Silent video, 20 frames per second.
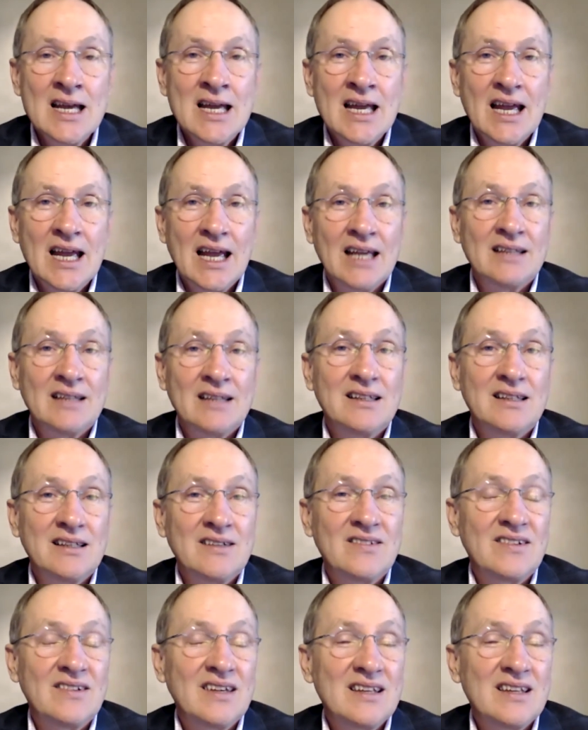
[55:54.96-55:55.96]
And you
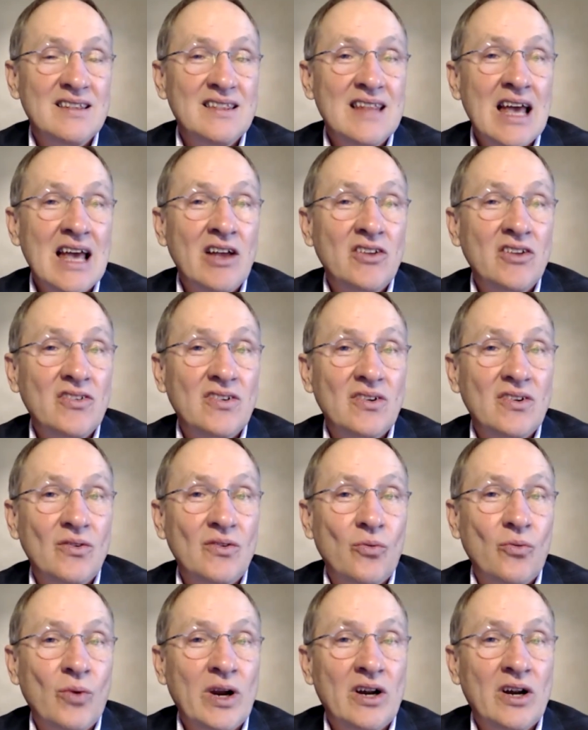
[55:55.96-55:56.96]
see, that's
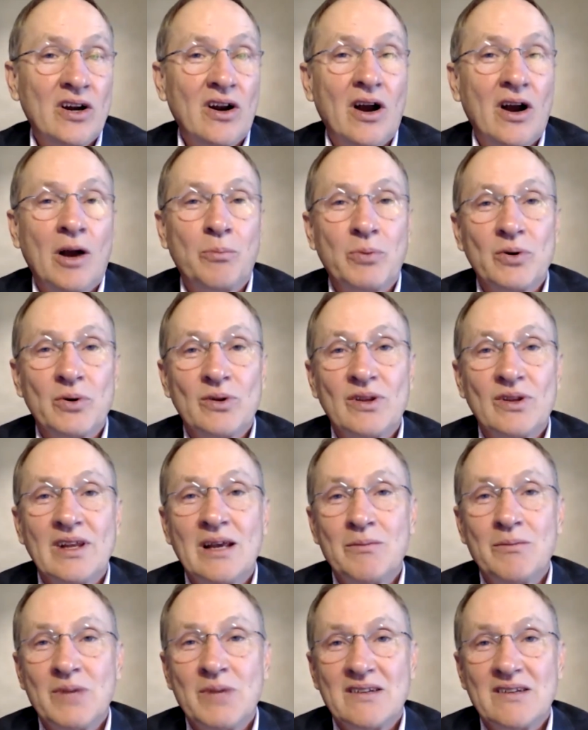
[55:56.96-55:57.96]
where upper
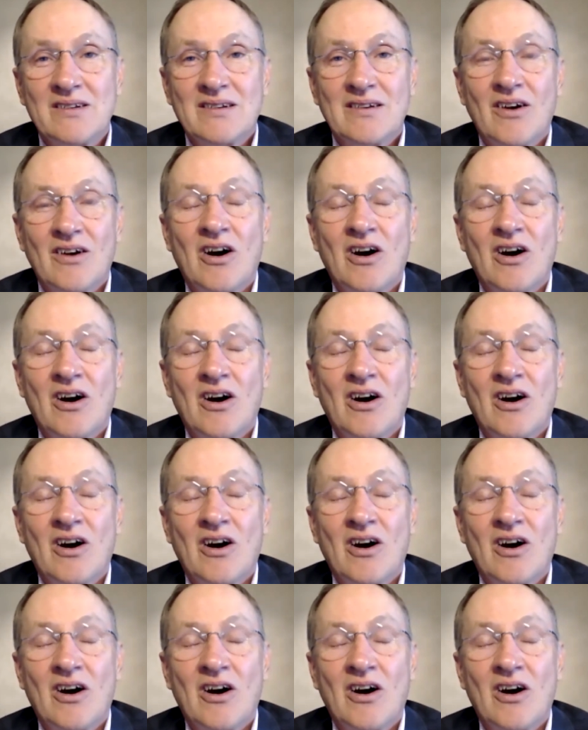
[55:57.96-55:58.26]
limits